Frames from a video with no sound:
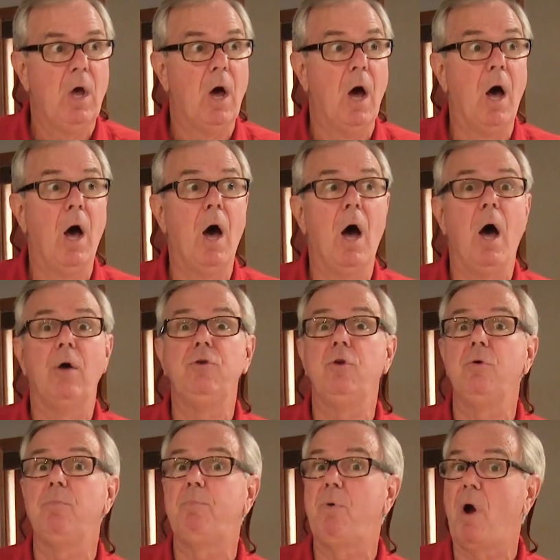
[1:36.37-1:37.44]
oh,
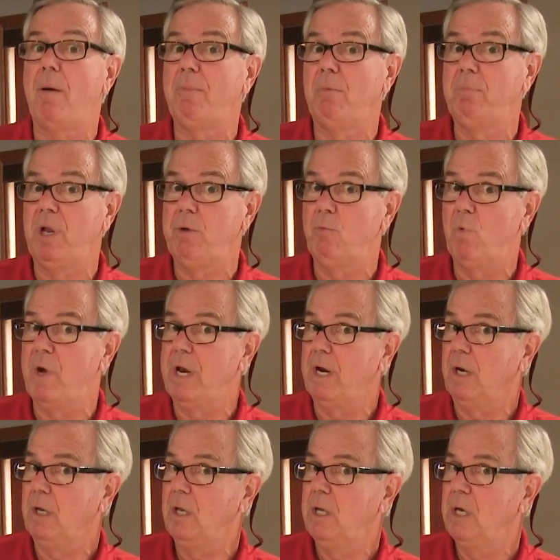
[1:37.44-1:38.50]
you probably went
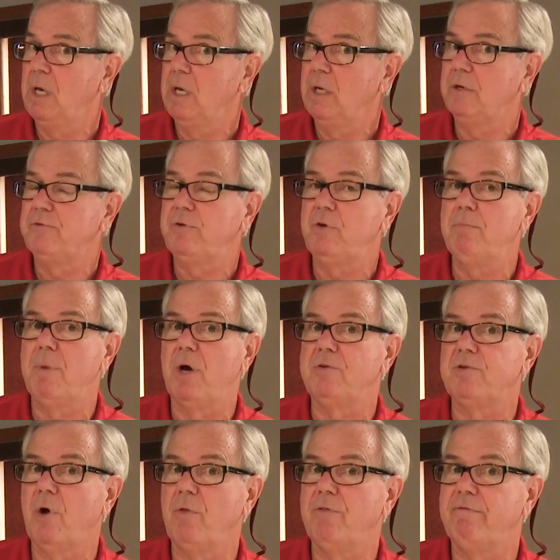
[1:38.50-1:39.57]
a little too
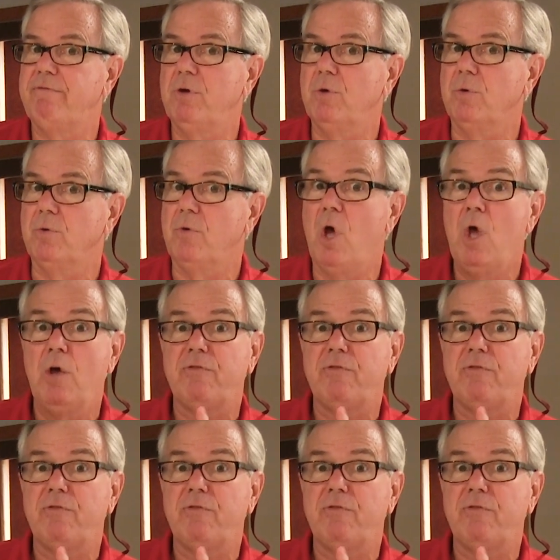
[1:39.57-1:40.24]
much on the food.